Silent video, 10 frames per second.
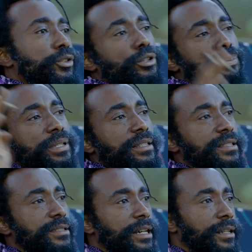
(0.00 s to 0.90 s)
European
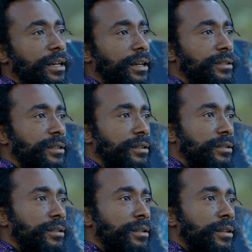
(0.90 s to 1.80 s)
style acting.
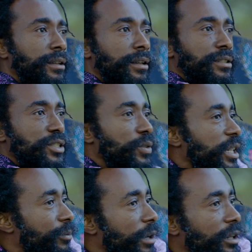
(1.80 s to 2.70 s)

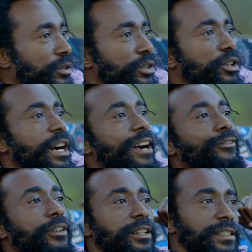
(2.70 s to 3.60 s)
Swing it back to your
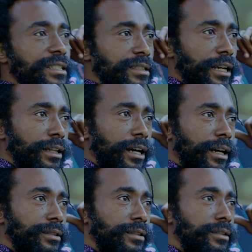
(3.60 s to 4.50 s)
African style
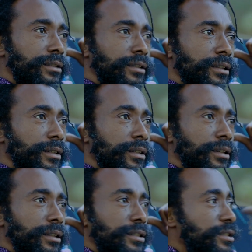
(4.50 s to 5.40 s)
acting.
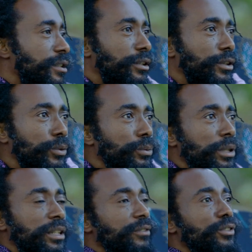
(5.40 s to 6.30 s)
Because
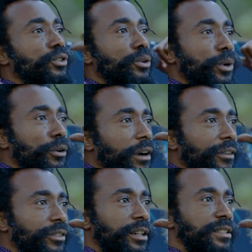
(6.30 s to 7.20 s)
we don't even know about
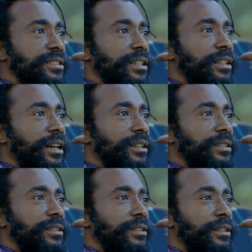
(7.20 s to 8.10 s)
African style
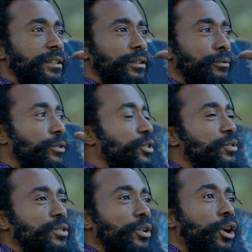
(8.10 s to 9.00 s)
acting, which
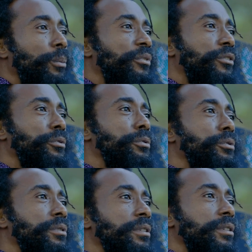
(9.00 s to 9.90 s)
used to come
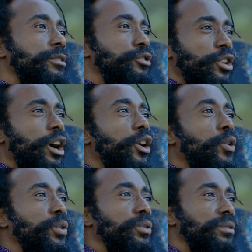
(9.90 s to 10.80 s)
through
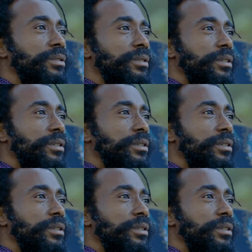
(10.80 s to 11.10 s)
Jankun,